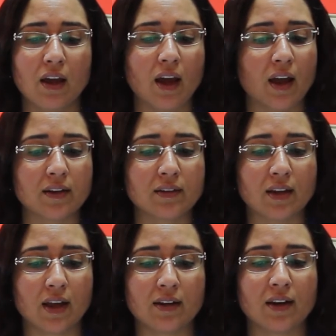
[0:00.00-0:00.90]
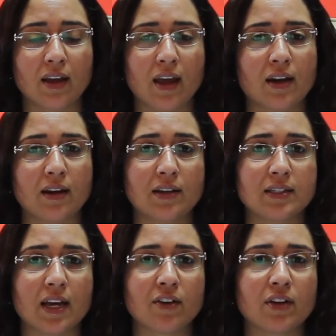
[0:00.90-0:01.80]
And again,
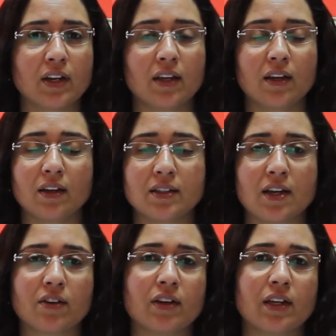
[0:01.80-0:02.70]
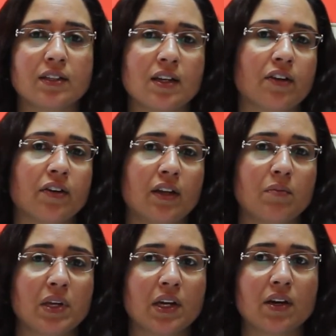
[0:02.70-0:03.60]
integrity,
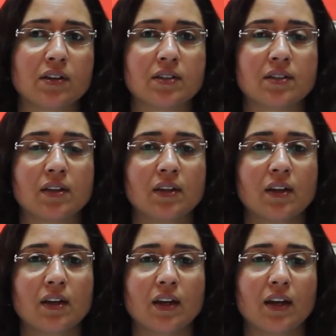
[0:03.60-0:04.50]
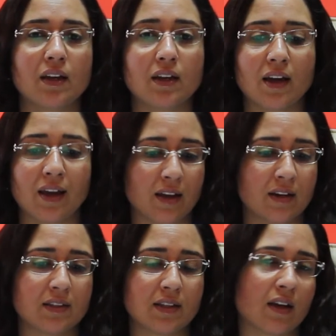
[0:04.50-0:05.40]
because it
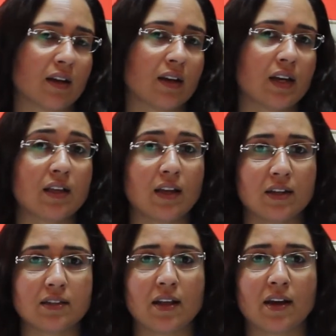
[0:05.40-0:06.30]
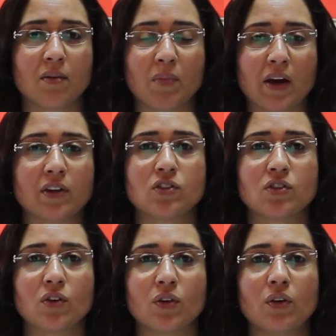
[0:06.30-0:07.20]
is like a marriage.
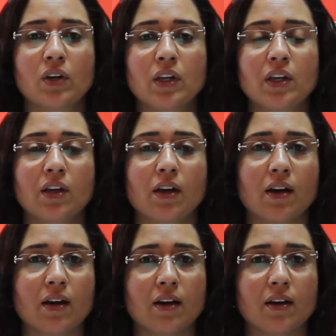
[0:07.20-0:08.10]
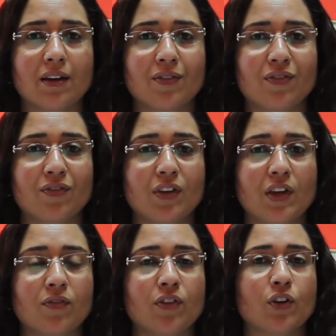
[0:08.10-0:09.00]
So
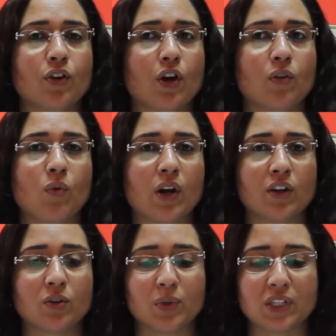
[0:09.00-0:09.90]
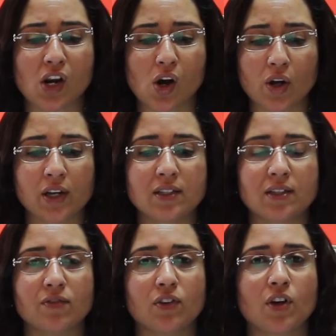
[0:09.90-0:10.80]
if you're not 100%
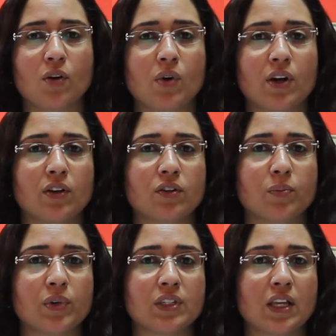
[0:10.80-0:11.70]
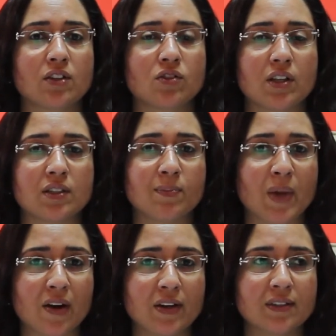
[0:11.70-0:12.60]
honest, if you're not 100%
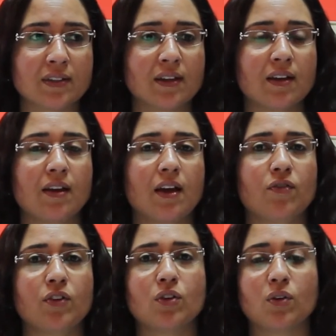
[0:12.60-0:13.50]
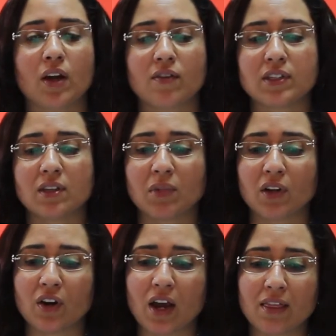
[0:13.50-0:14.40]
transparent, if you don't have
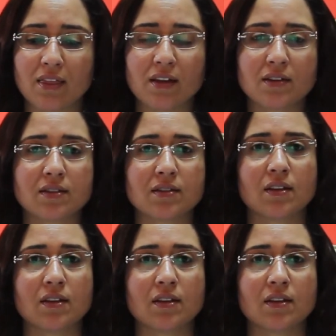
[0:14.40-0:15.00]
similar ethics,